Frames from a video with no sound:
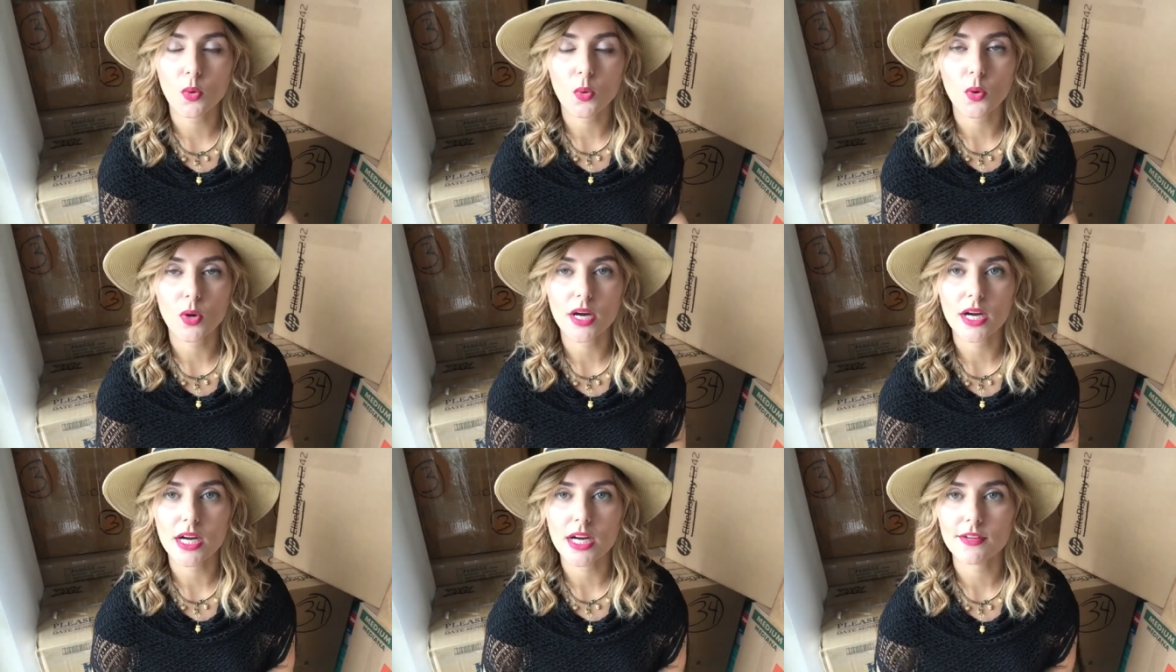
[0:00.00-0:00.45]

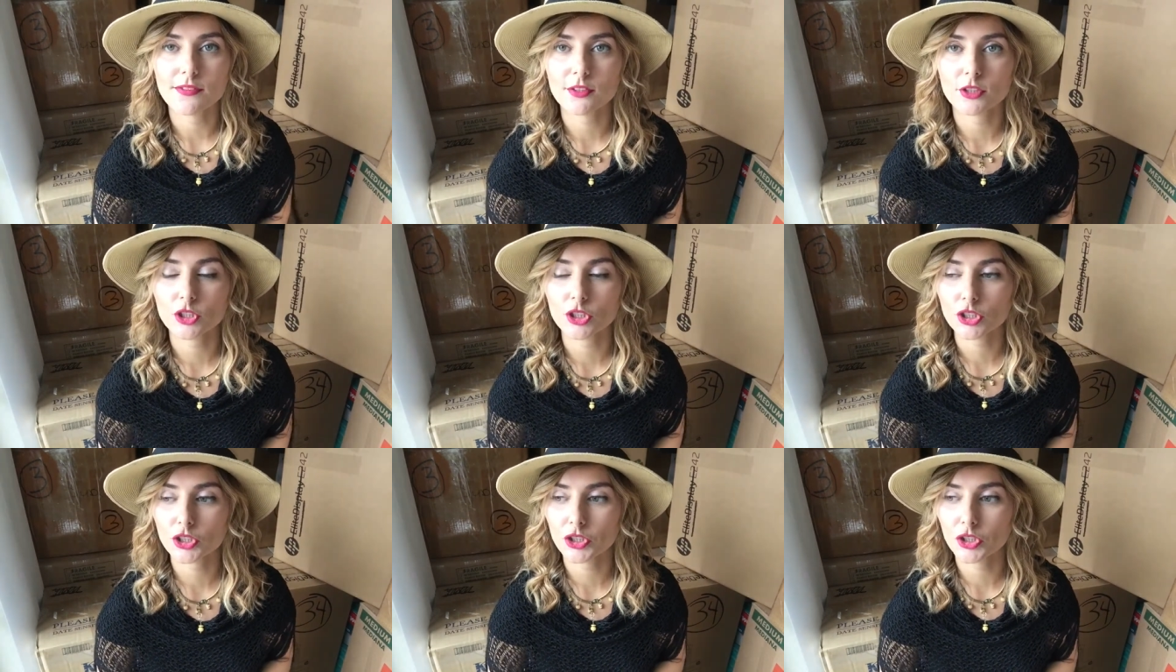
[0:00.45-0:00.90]
or if
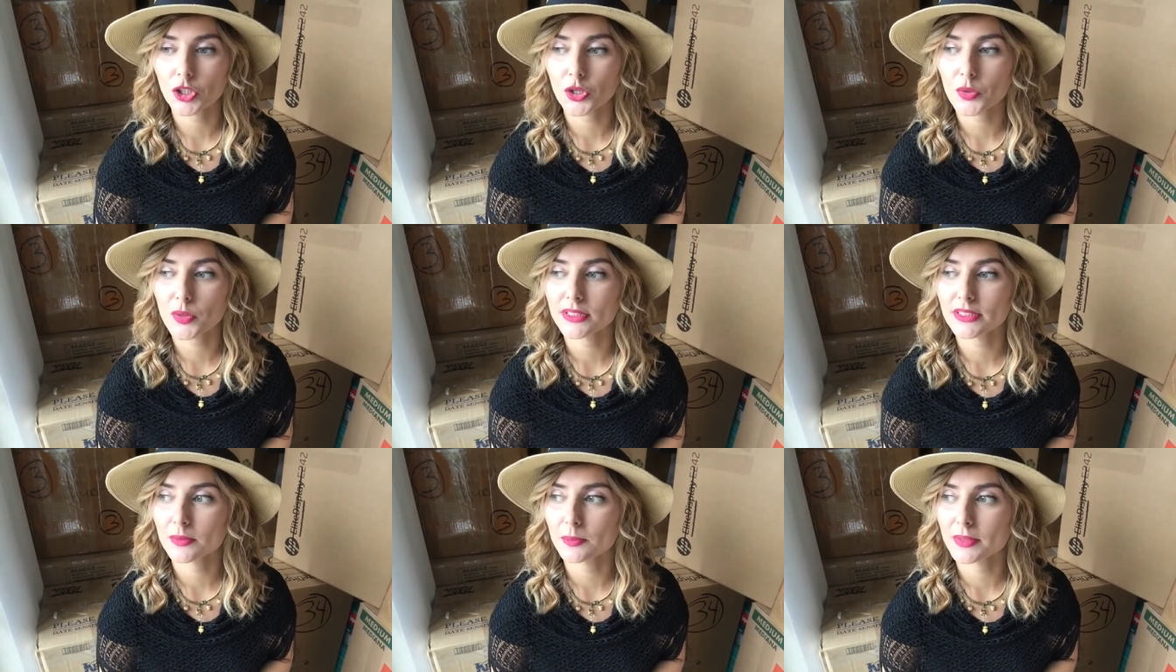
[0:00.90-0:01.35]
you're just gonna
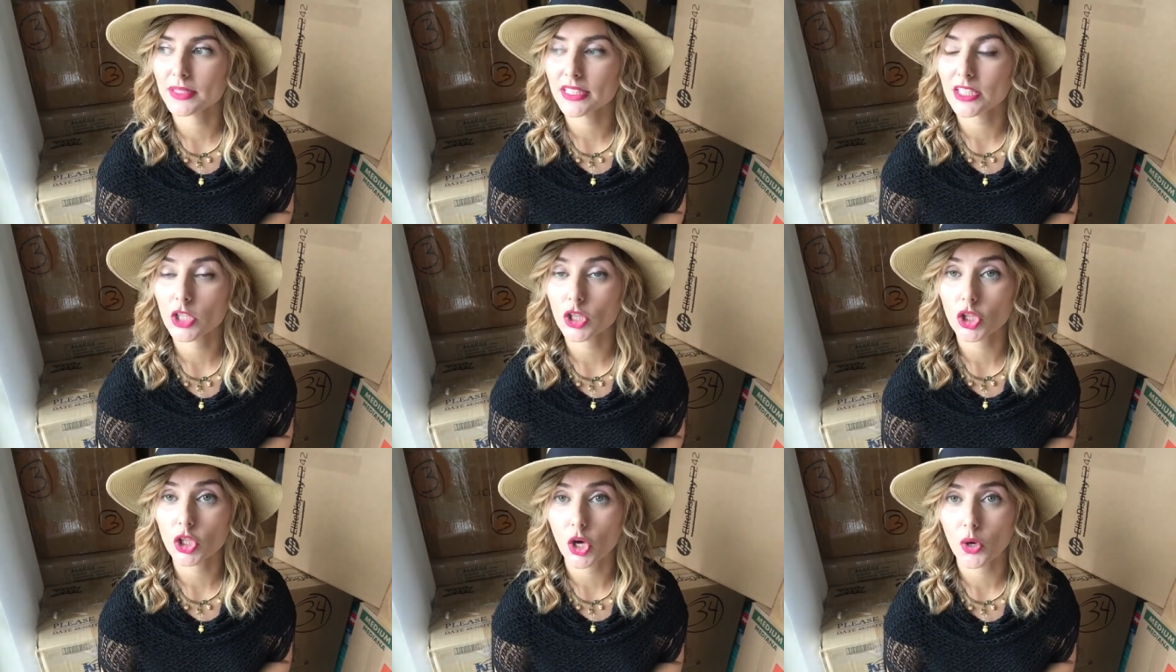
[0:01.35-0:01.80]
go with
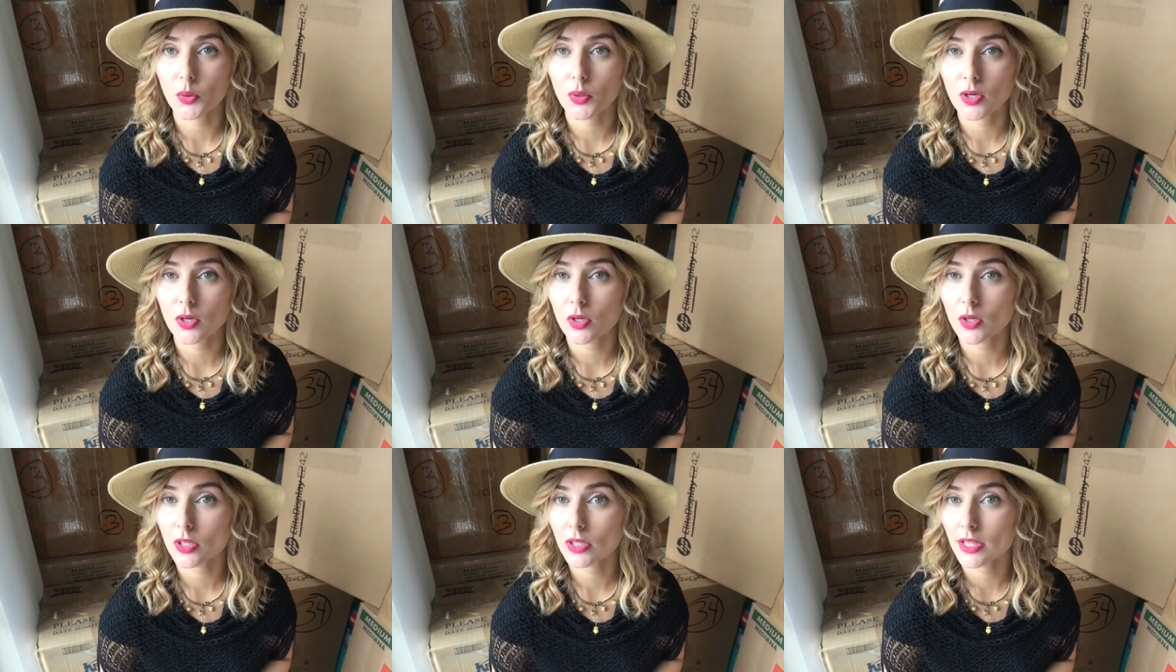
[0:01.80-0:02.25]
somebody
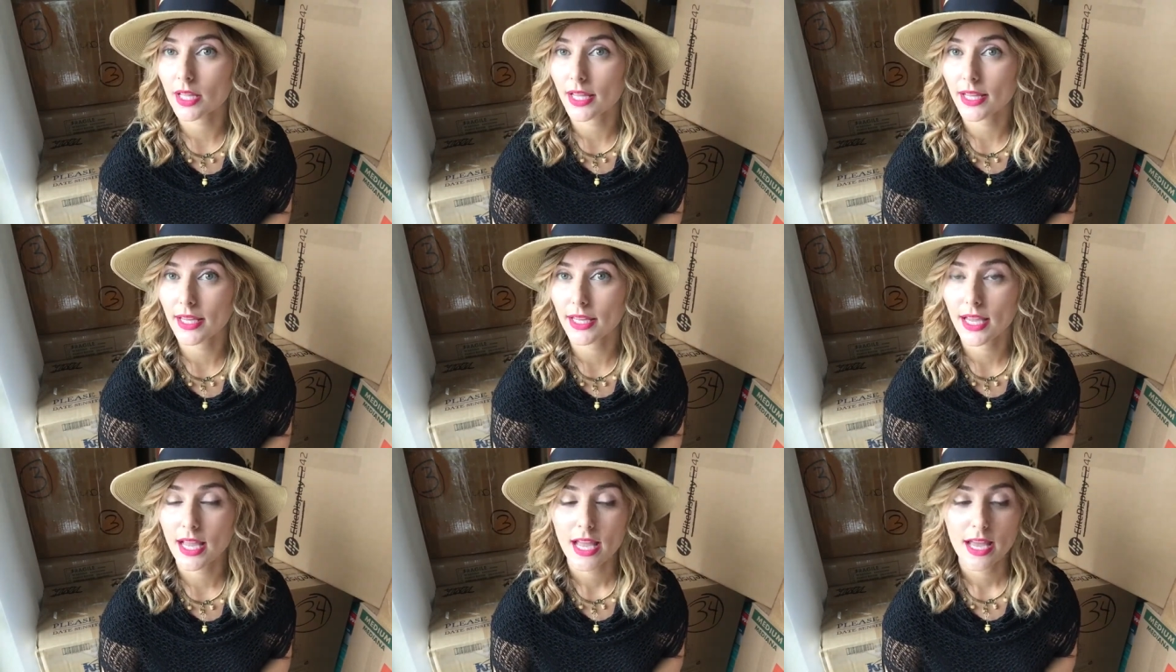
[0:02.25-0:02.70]
local,
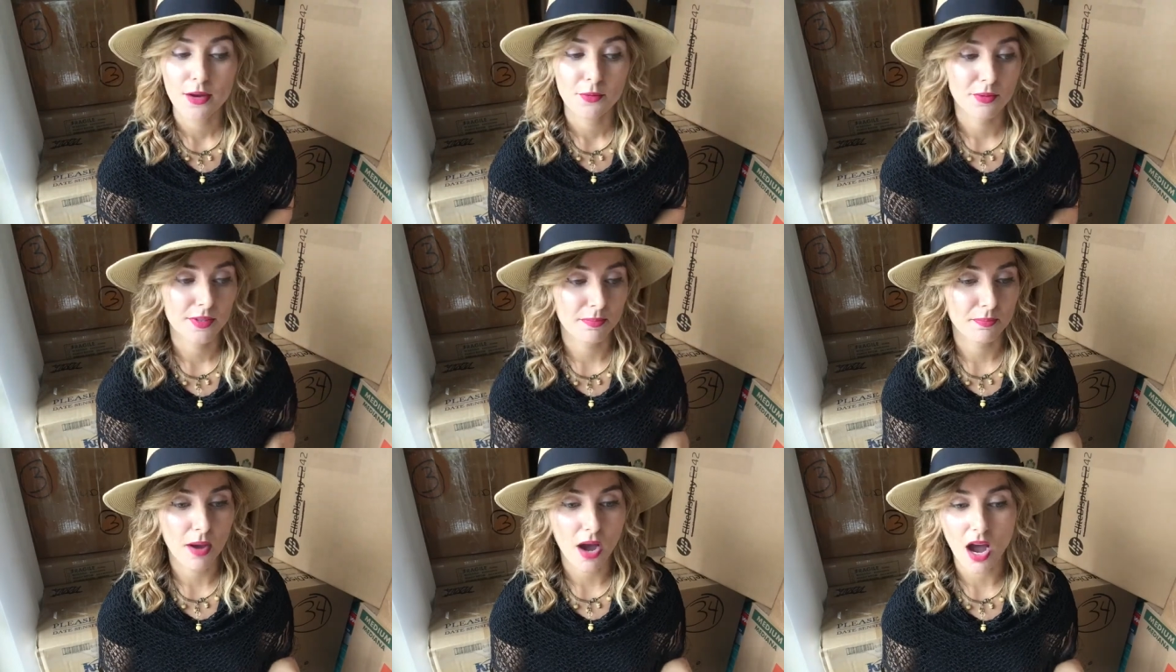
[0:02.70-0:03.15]
like
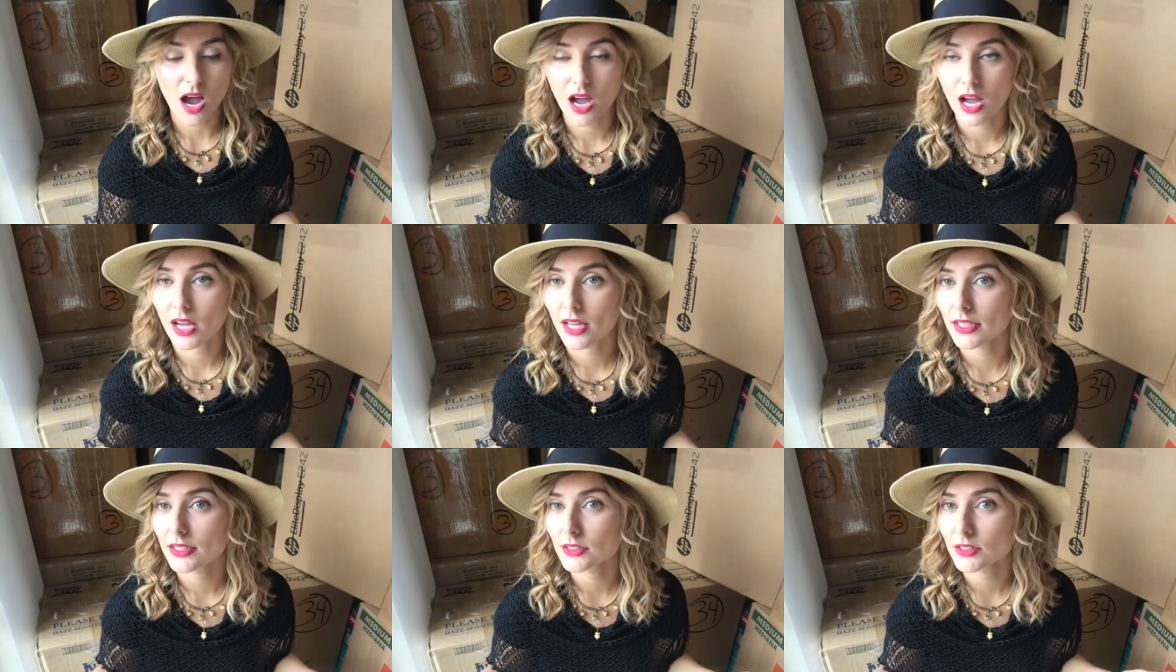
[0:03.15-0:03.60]
with
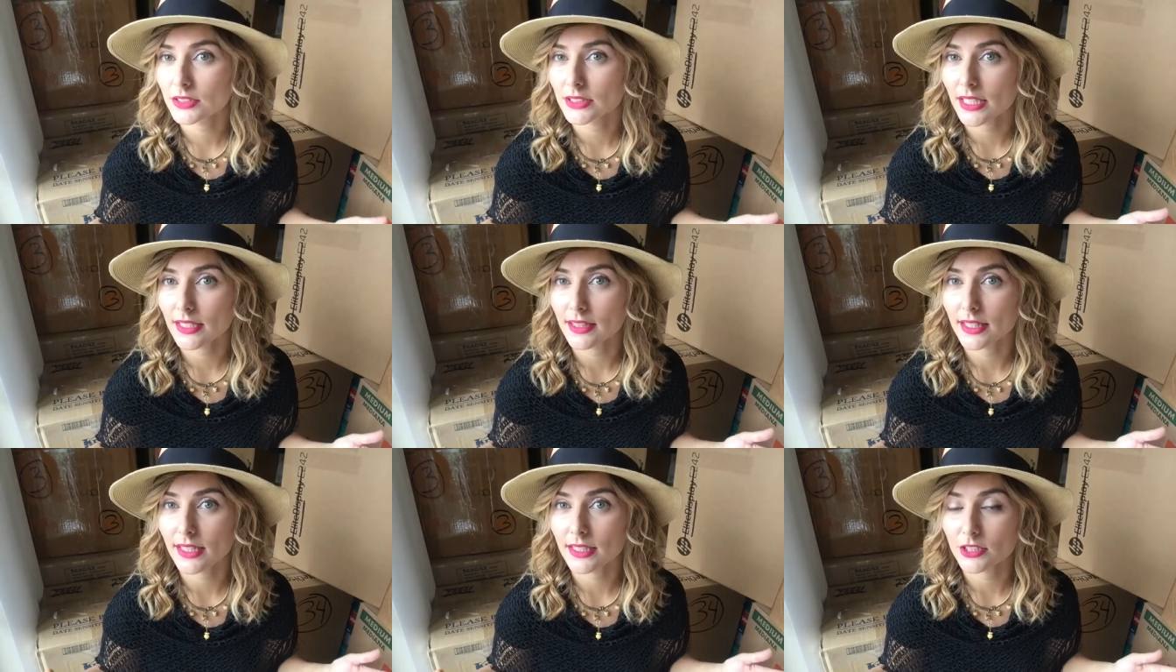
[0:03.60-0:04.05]
pods,
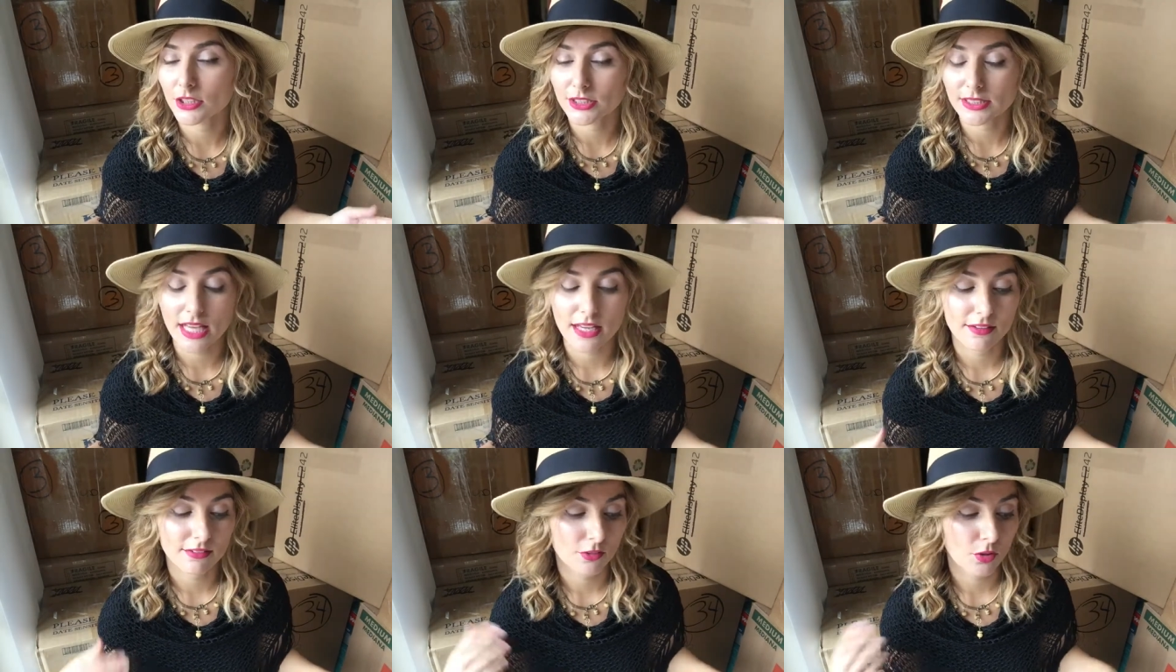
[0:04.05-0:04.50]
and then
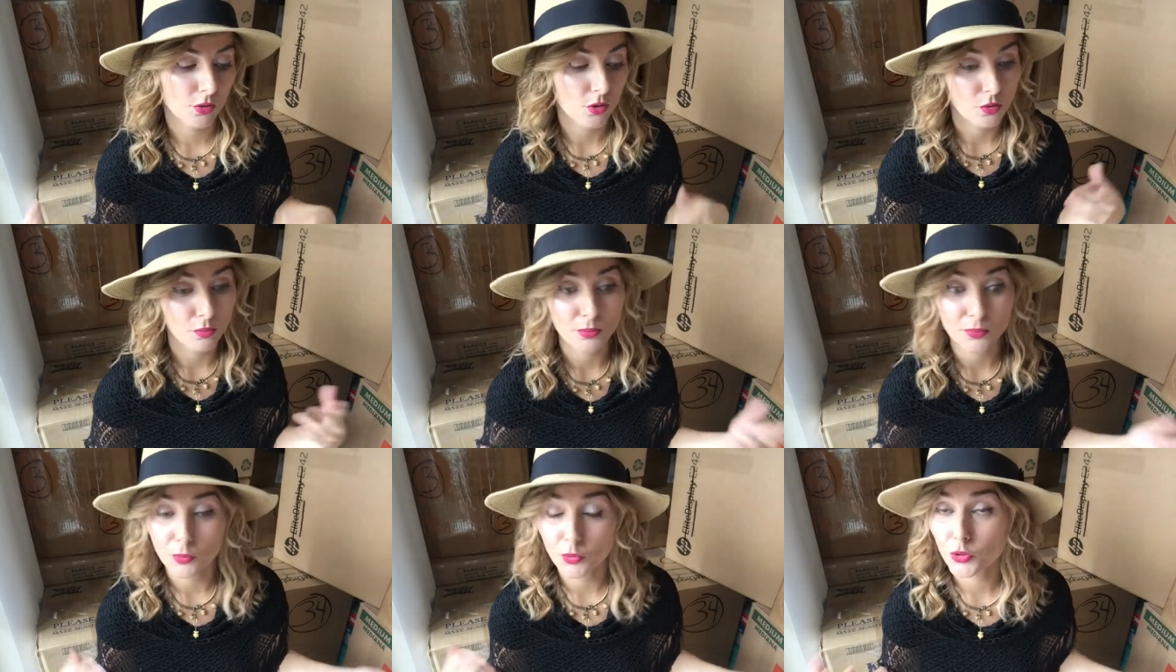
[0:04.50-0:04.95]
just have
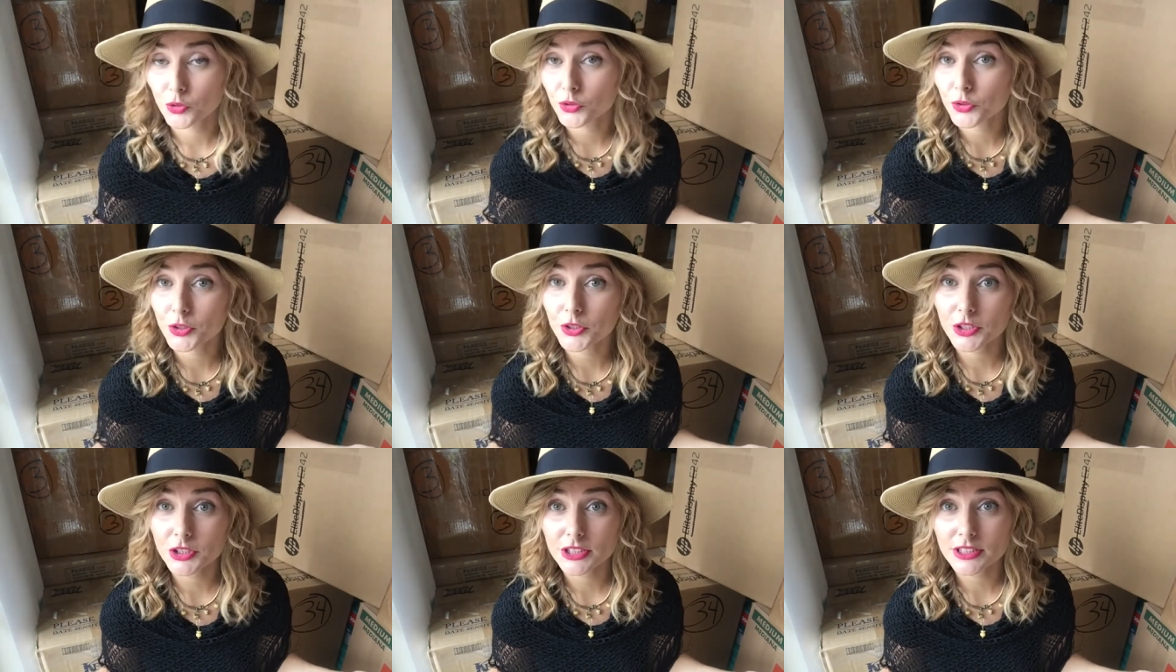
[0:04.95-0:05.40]
local
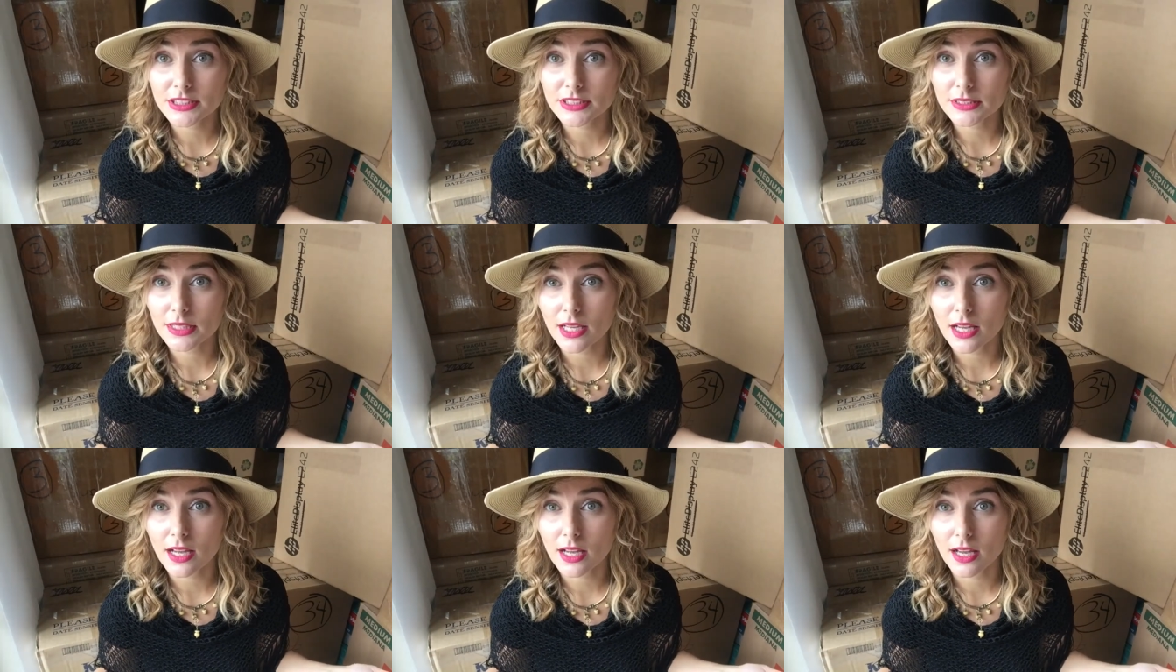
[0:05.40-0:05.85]
movers